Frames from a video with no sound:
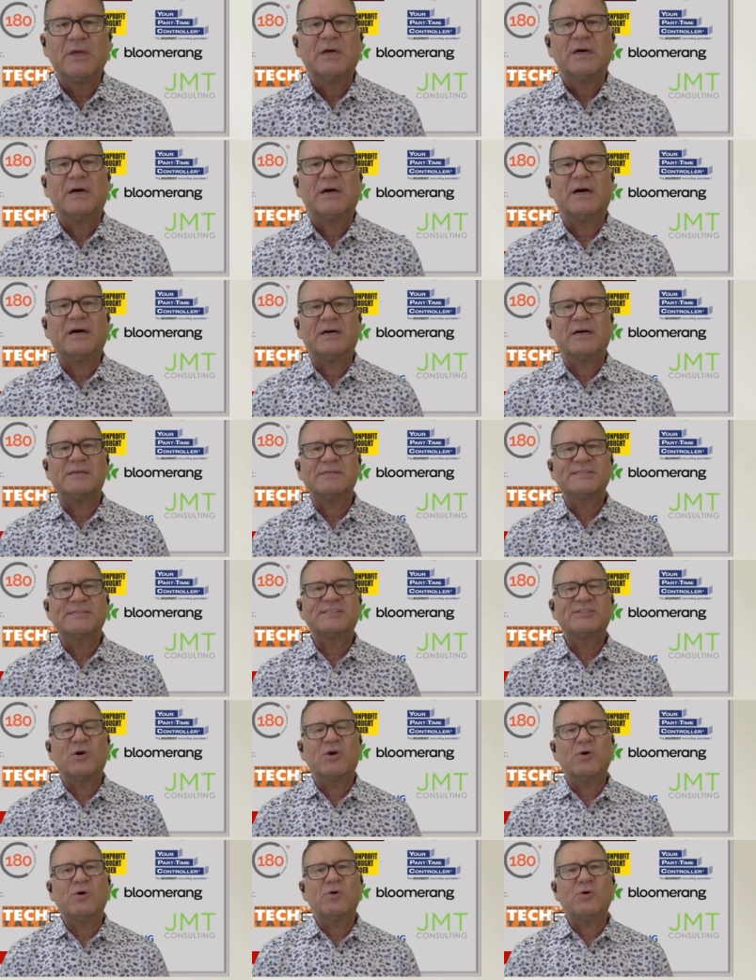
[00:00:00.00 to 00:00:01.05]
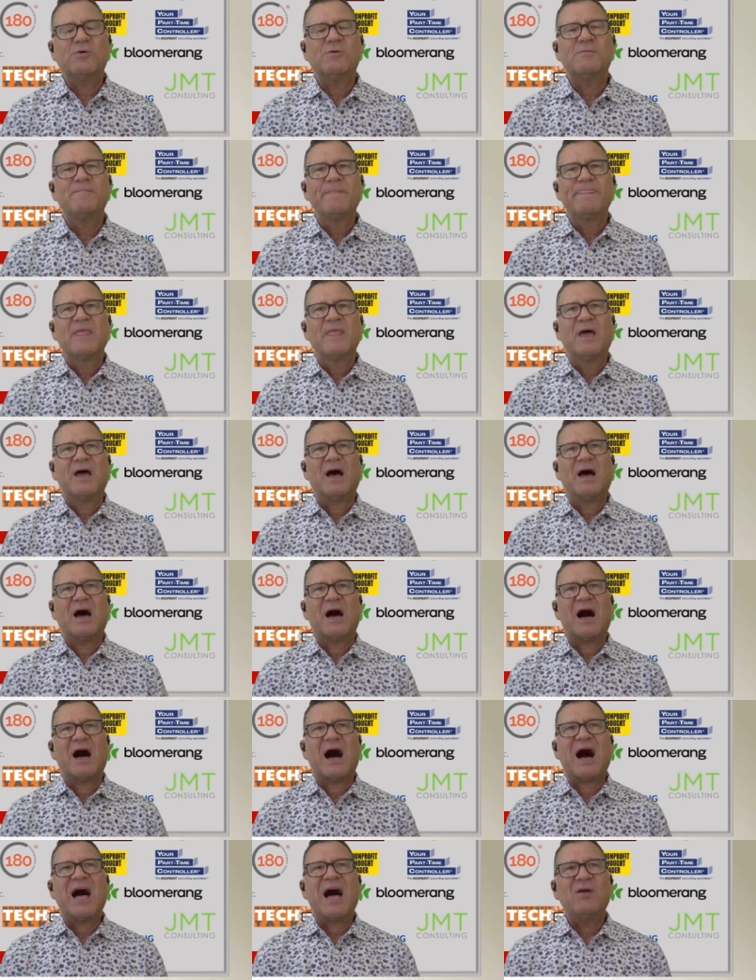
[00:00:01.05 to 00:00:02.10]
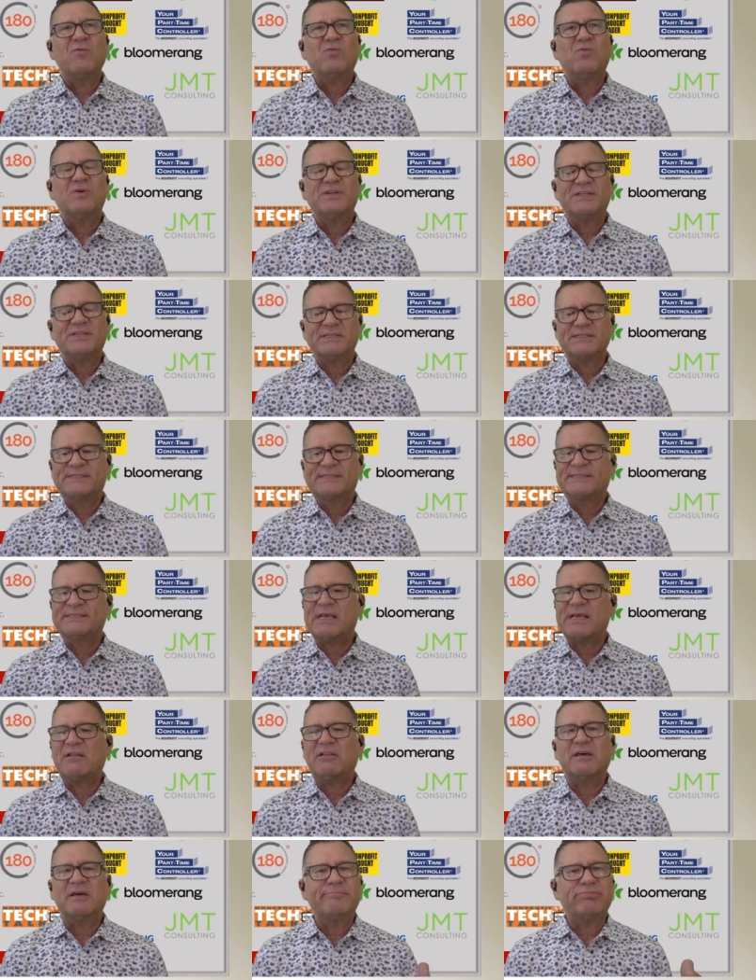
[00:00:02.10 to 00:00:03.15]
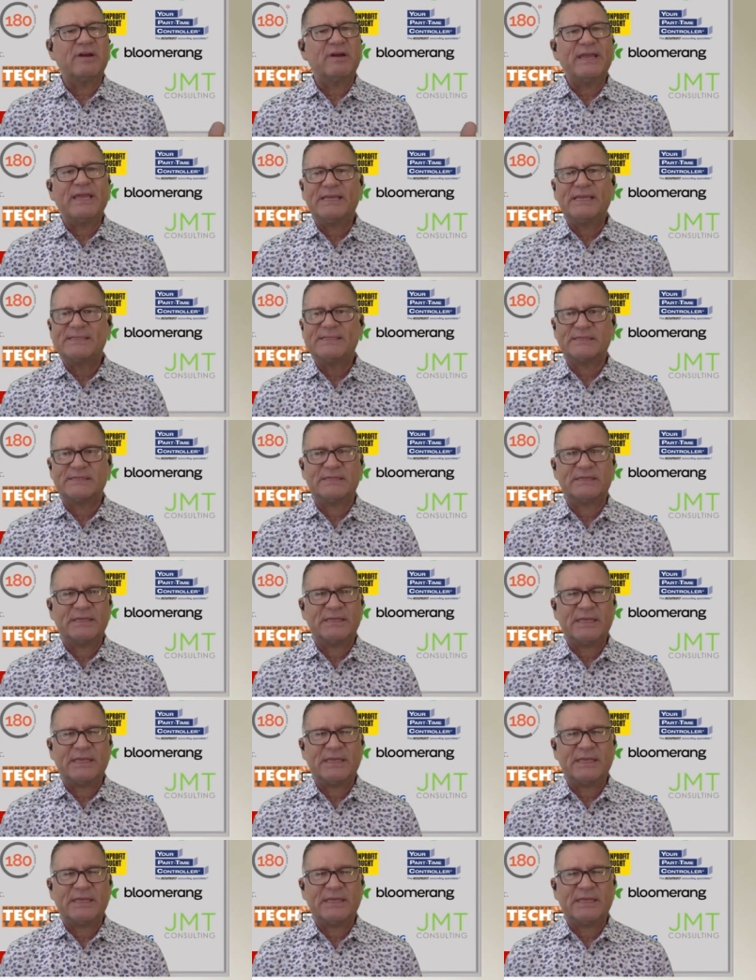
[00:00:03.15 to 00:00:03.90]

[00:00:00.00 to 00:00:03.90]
Uh, so I would celebrate